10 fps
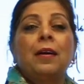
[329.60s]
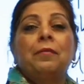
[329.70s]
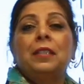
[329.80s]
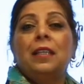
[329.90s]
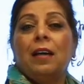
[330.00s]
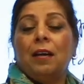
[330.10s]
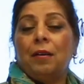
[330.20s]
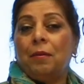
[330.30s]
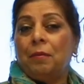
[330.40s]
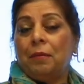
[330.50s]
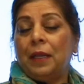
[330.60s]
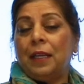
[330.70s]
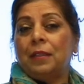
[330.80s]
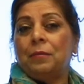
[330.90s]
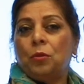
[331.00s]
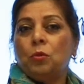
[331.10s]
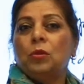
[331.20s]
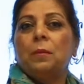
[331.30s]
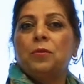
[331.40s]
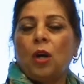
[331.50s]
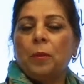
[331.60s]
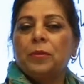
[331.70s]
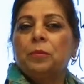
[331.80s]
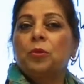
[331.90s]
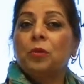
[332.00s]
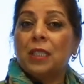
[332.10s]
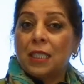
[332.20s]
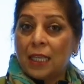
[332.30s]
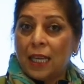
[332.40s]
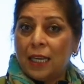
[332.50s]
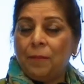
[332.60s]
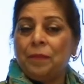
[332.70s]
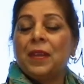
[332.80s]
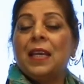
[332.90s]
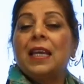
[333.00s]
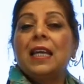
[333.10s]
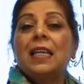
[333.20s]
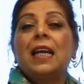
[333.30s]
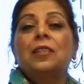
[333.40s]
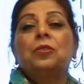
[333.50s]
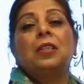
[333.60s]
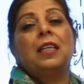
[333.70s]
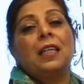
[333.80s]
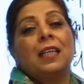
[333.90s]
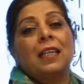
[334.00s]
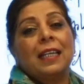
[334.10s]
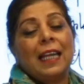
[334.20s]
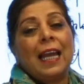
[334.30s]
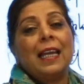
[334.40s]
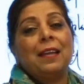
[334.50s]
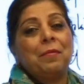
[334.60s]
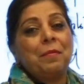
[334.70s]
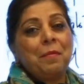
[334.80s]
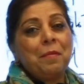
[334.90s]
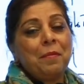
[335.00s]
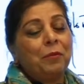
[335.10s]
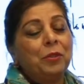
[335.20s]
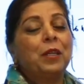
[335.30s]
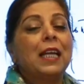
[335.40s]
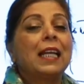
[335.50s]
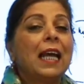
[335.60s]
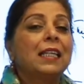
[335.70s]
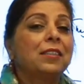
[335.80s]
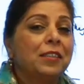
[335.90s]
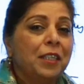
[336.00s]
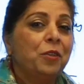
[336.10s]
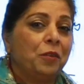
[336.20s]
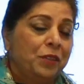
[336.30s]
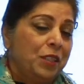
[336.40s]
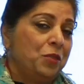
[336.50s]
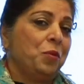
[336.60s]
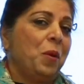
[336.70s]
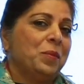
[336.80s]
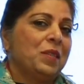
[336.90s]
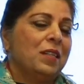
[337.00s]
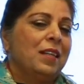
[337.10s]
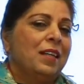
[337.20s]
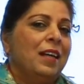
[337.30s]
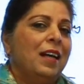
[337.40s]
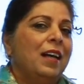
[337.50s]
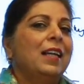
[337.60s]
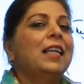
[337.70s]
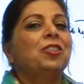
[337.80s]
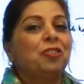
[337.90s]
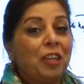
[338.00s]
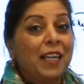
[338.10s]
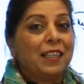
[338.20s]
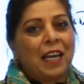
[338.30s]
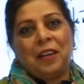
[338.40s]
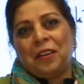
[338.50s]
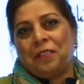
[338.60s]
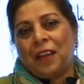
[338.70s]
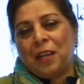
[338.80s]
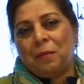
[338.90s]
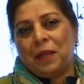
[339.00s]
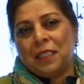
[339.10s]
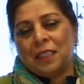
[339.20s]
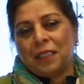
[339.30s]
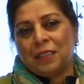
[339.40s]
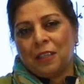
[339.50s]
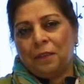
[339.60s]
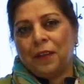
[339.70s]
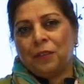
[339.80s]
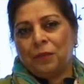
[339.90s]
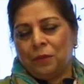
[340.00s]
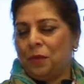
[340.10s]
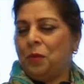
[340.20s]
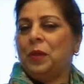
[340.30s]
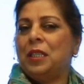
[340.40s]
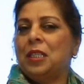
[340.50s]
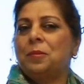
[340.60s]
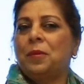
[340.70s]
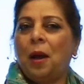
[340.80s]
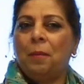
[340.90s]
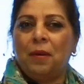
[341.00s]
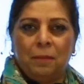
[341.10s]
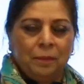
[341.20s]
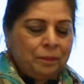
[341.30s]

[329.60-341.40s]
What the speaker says: through the absorption through the skin, it actually can, you can get rid of these worms. Let's try that if anybody is suffering with this problem.